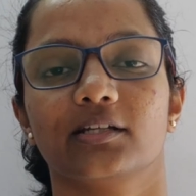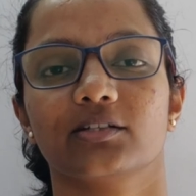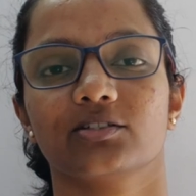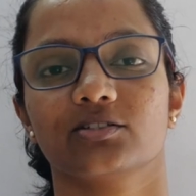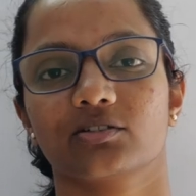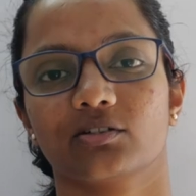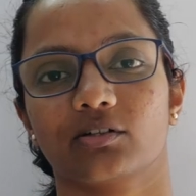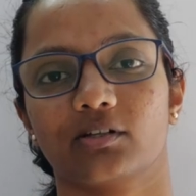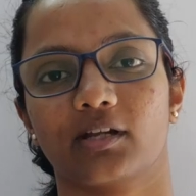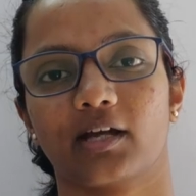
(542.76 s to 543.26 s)

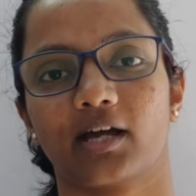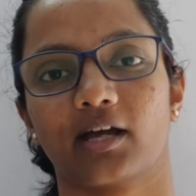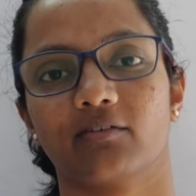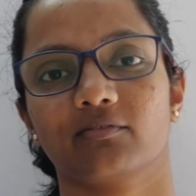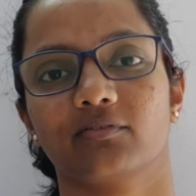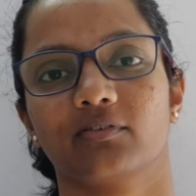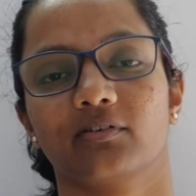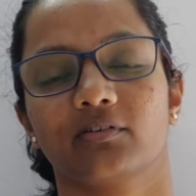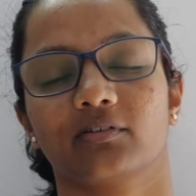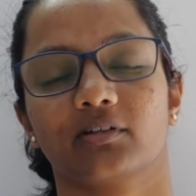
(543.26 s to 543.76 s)
least you all
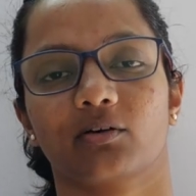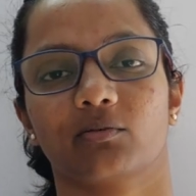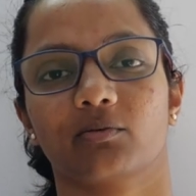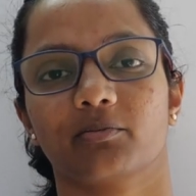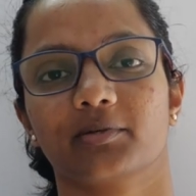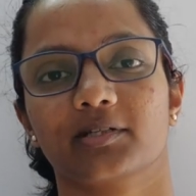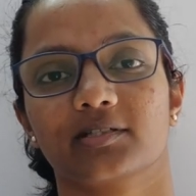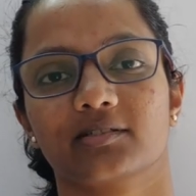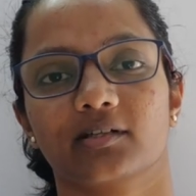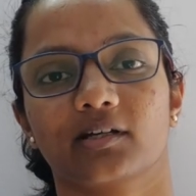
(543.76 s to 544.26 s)
have now a
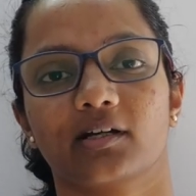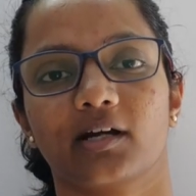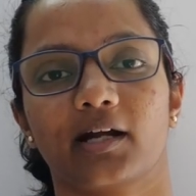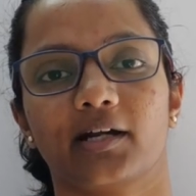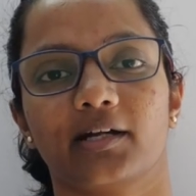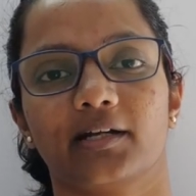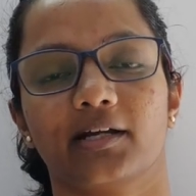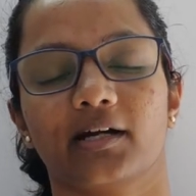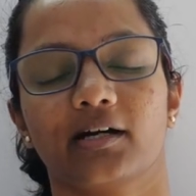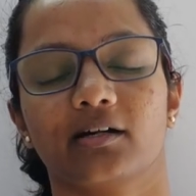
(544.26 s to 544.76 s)
basic
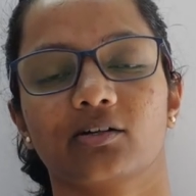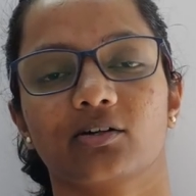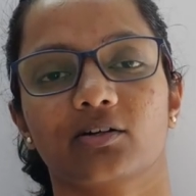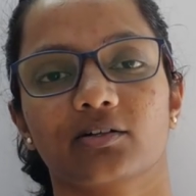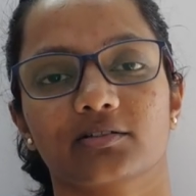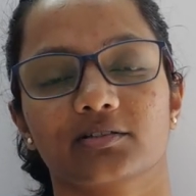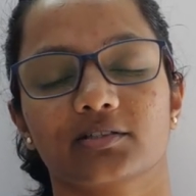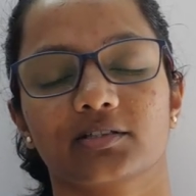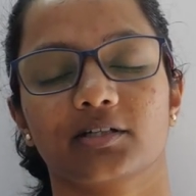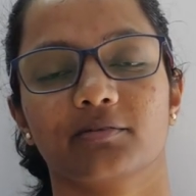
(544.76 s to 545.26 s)
idea,
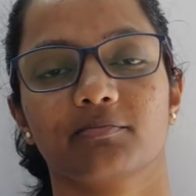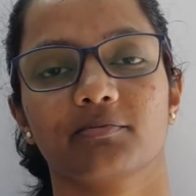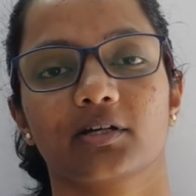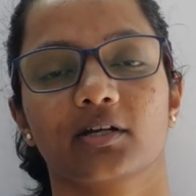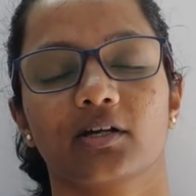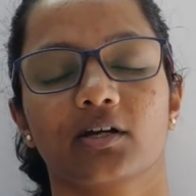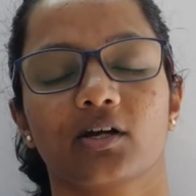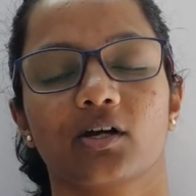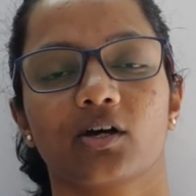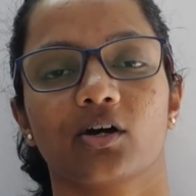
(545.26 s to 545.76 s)
concept
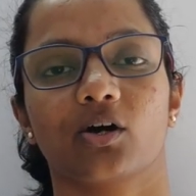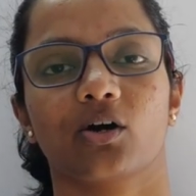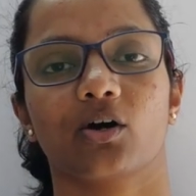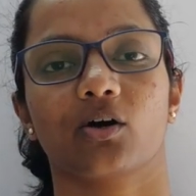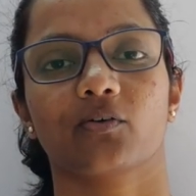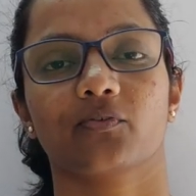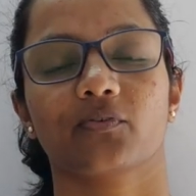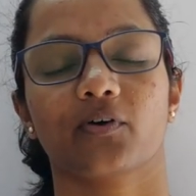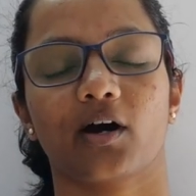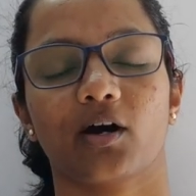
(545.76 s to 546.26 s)

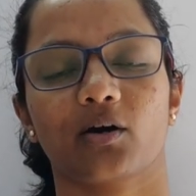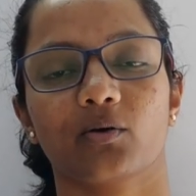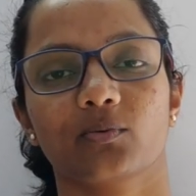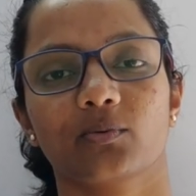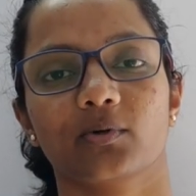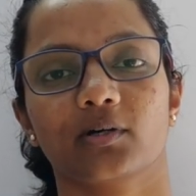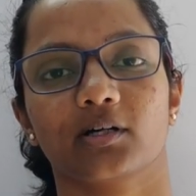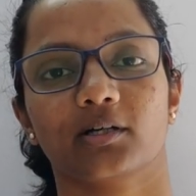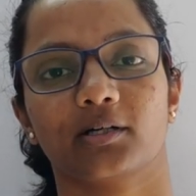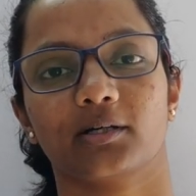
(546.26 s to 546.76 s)
of
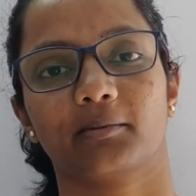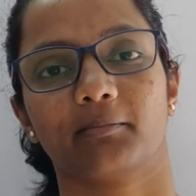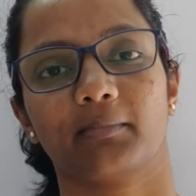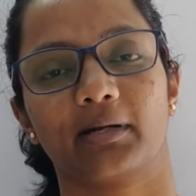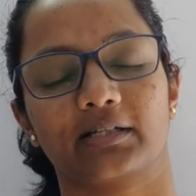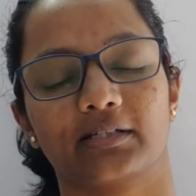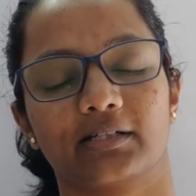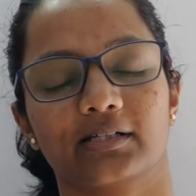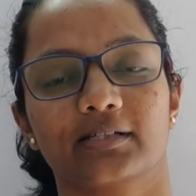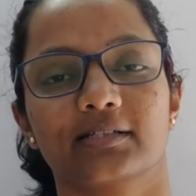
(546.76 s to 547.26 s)
how
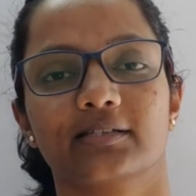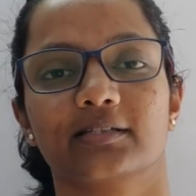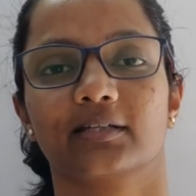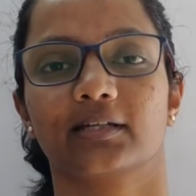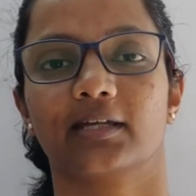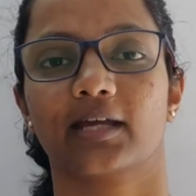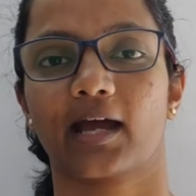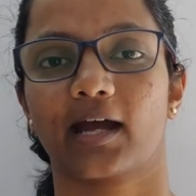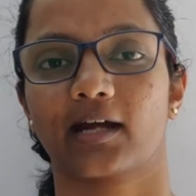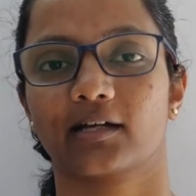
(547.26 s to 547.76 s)
metals
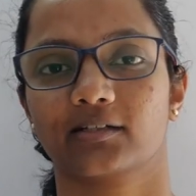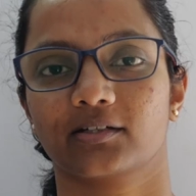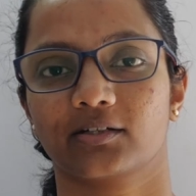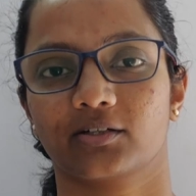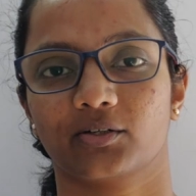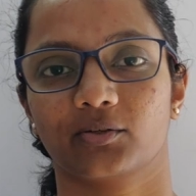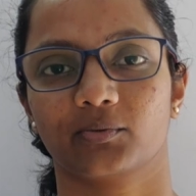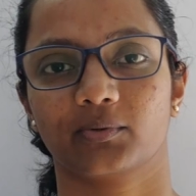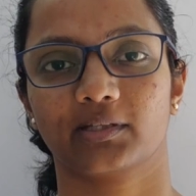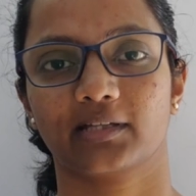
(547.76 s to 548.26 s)
react
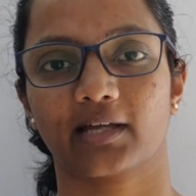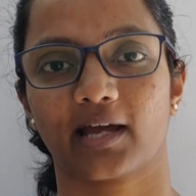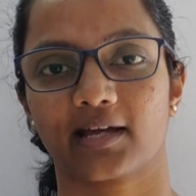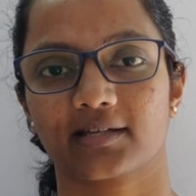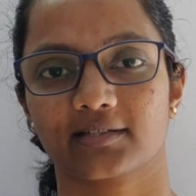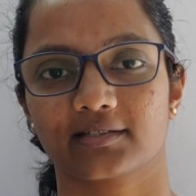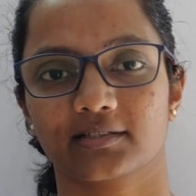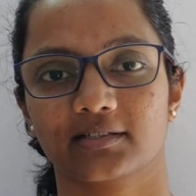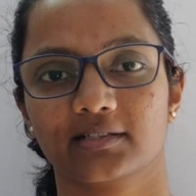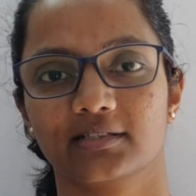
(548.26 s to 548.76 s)
with
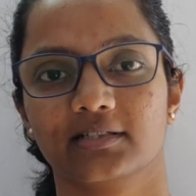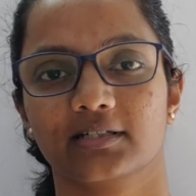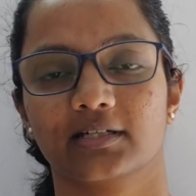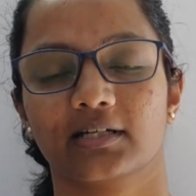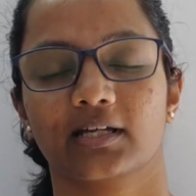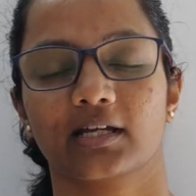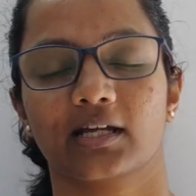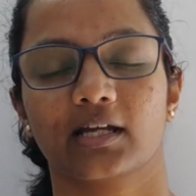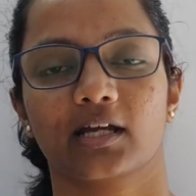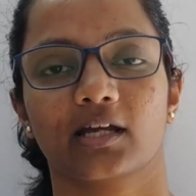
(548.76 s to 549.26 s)
acid.
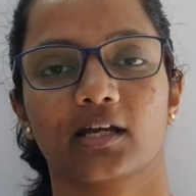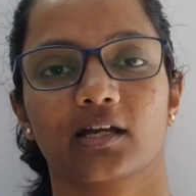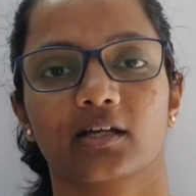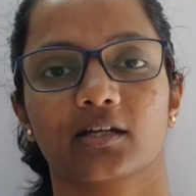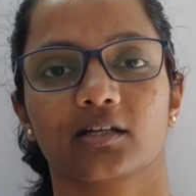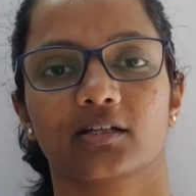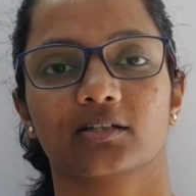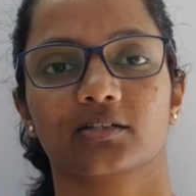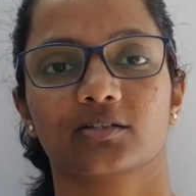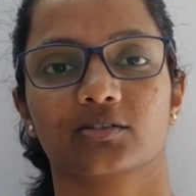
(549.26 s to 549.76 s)

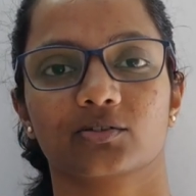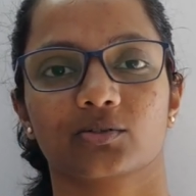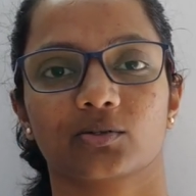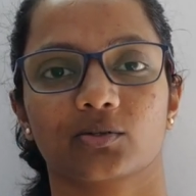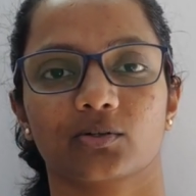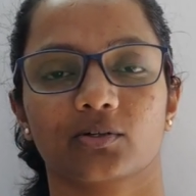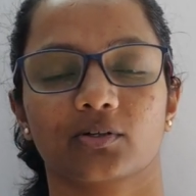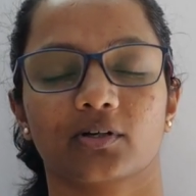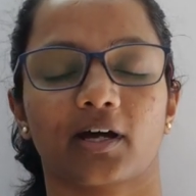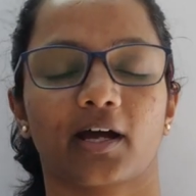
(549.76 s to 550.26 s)

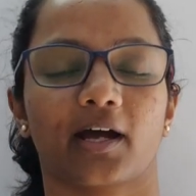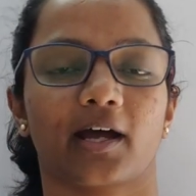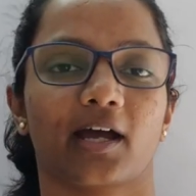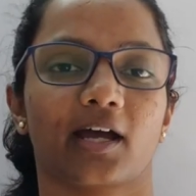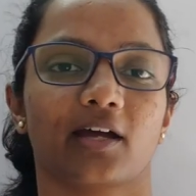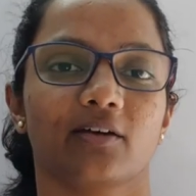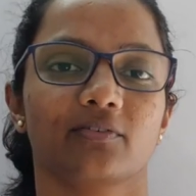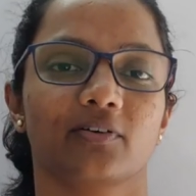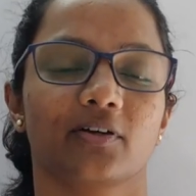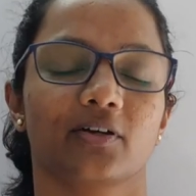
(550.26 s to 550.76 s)
So I
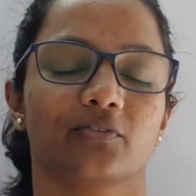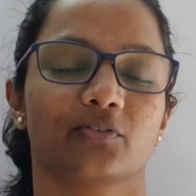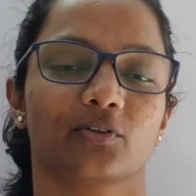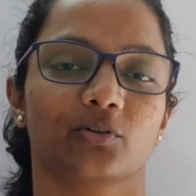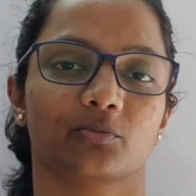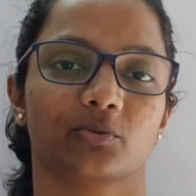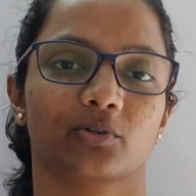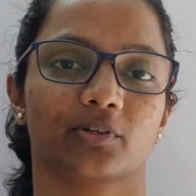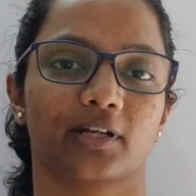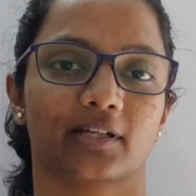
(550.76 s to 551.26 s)
have
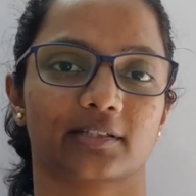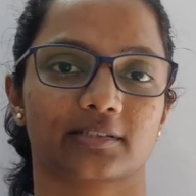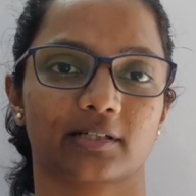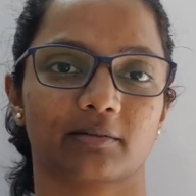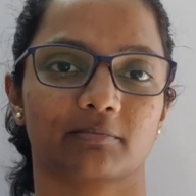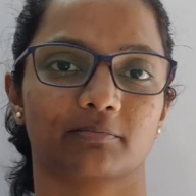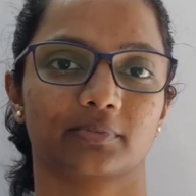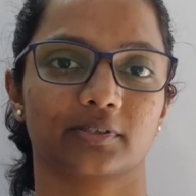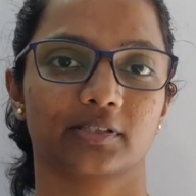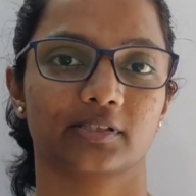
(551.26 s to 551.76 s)
few more
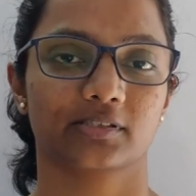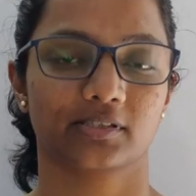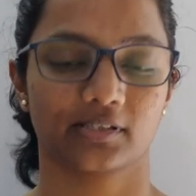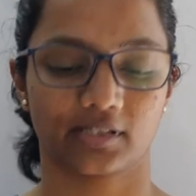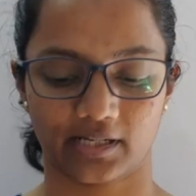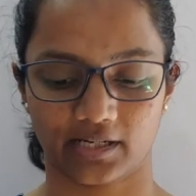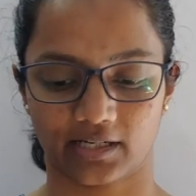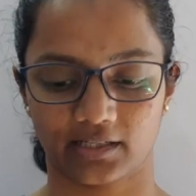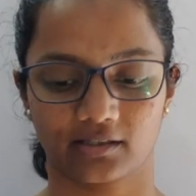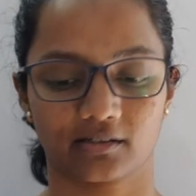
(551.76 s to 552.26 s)
examples,
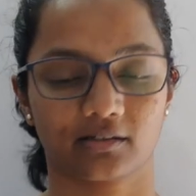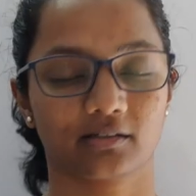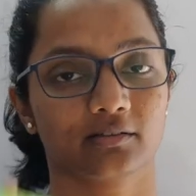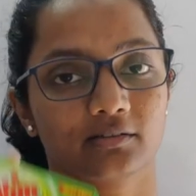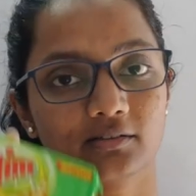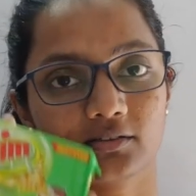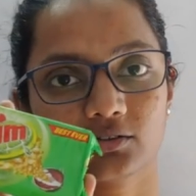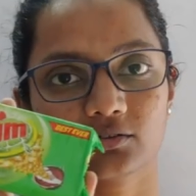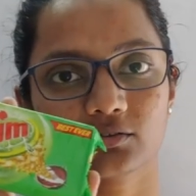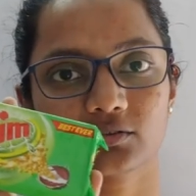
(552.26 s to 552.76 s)
like,
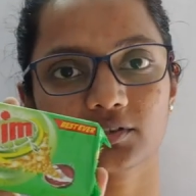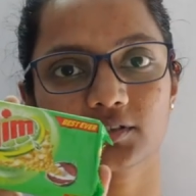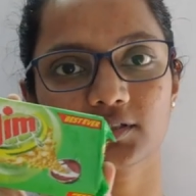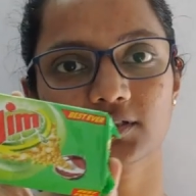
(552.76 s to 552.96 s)
you know